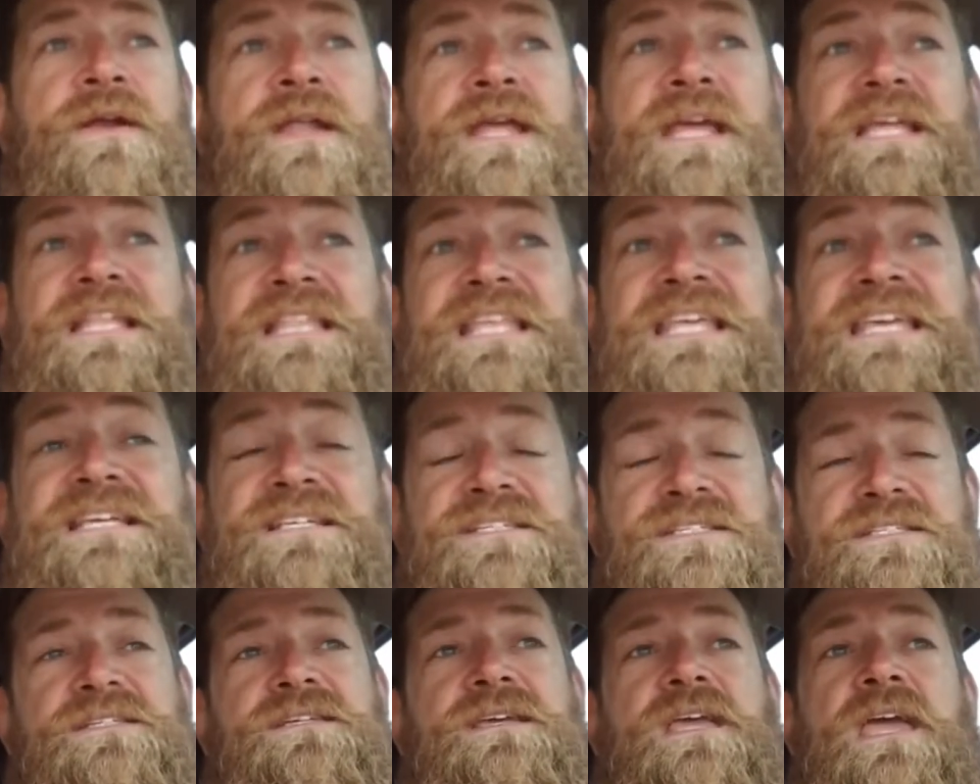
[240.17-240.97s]
at
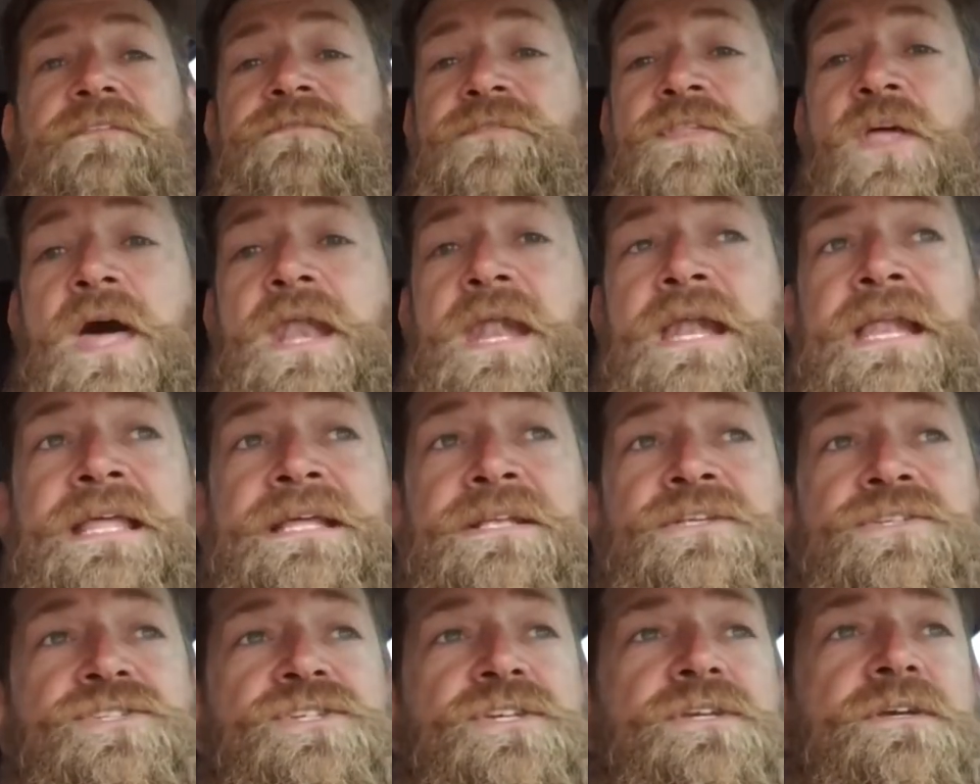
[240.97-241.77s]
least, if not an
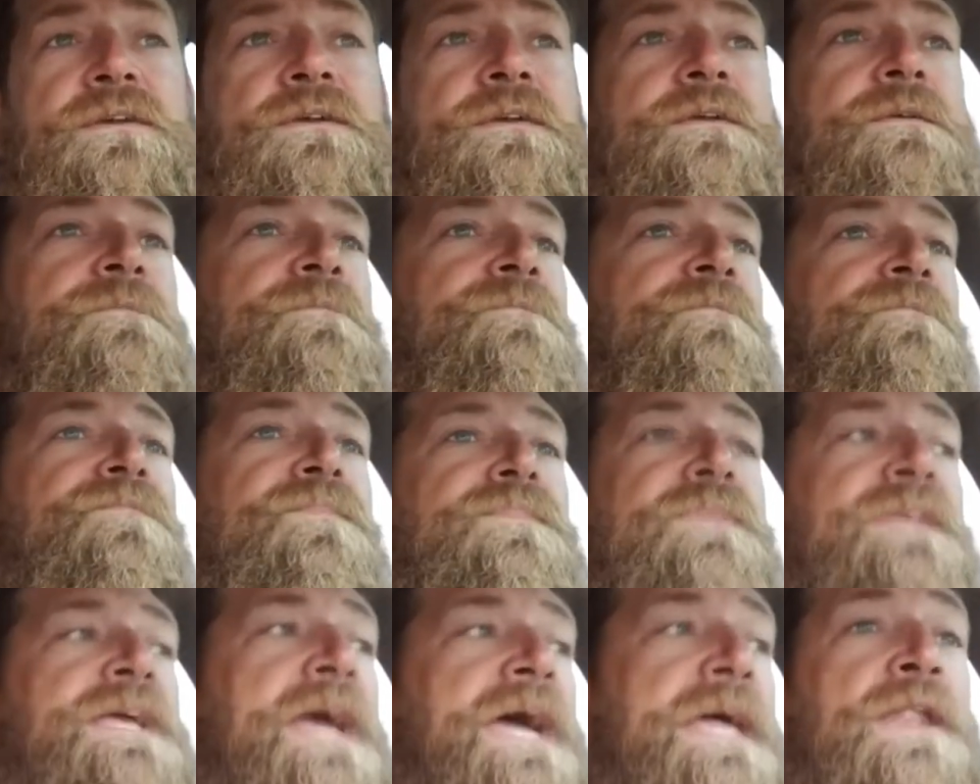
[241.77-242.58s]
inch.
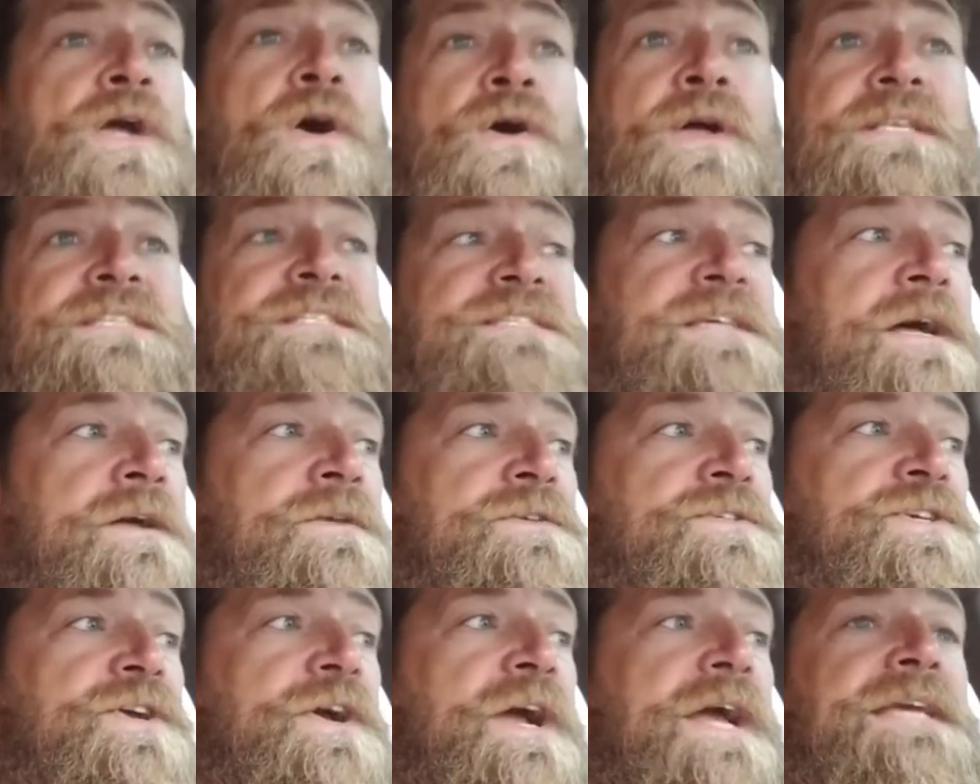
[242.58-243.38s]
I know it
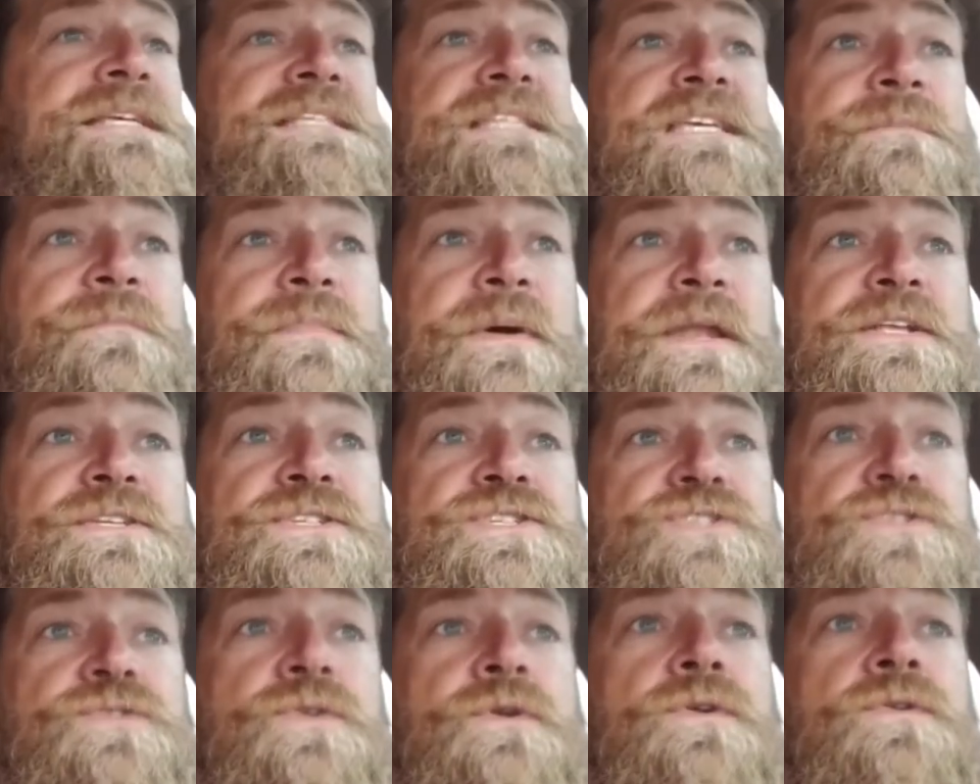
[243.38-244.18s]
sounds crazy, but
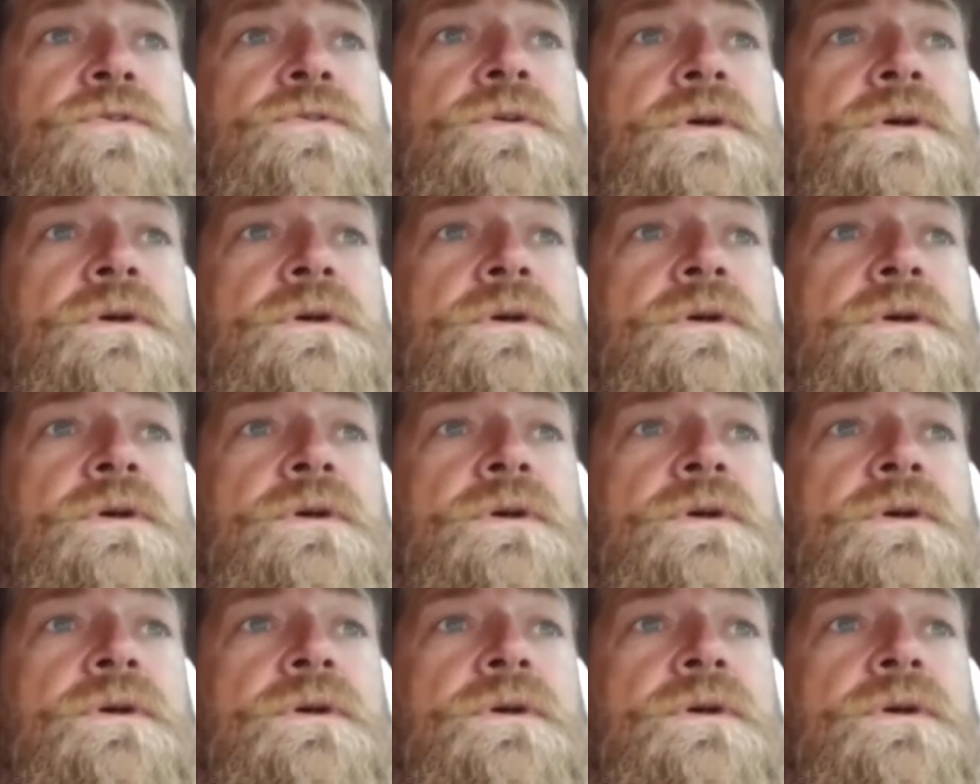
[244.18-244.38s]
it's true.